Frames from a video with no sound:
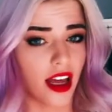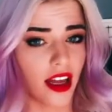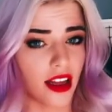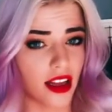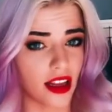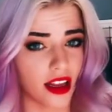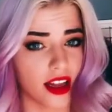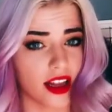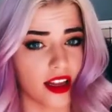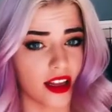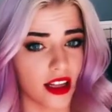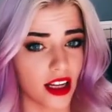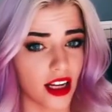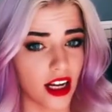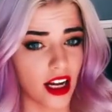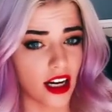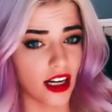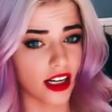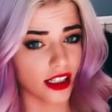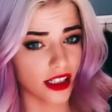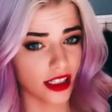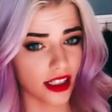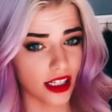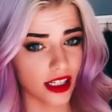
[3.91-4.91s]
And then they
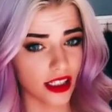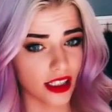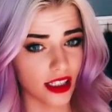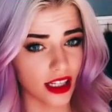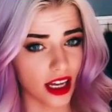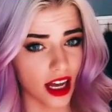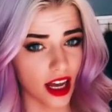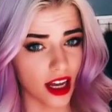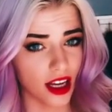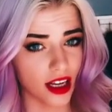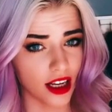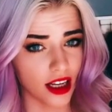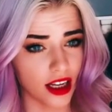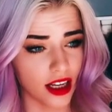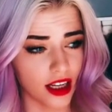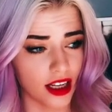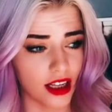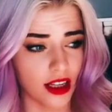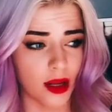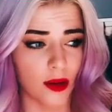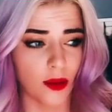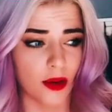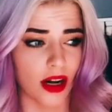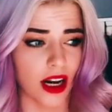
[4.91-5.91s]
got on TikTok
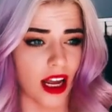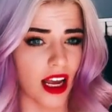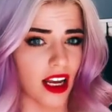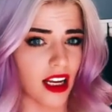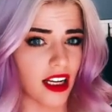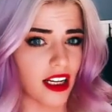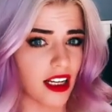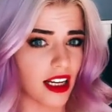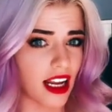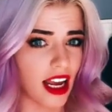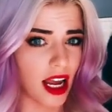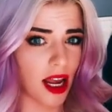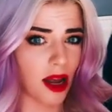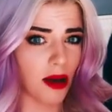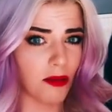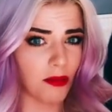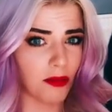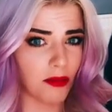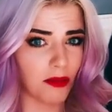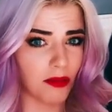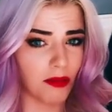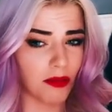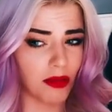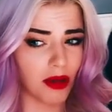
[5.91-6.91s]
and they were like,
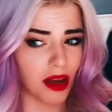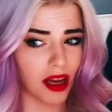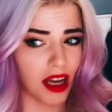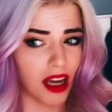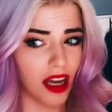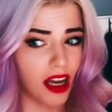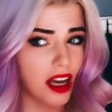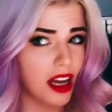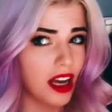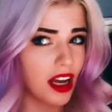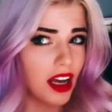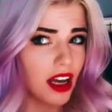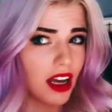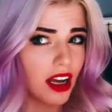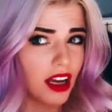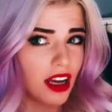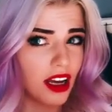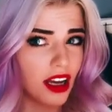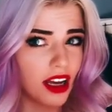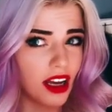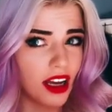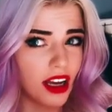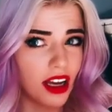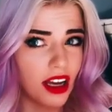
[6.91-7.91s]
damn,
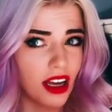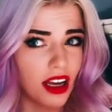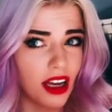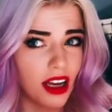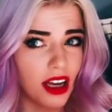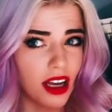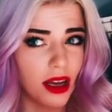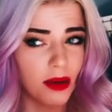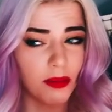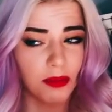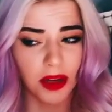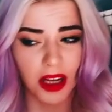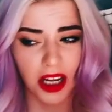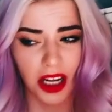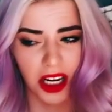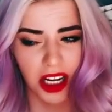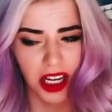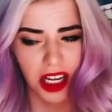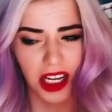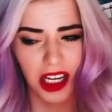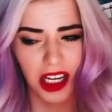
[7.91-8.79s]
I'm kind of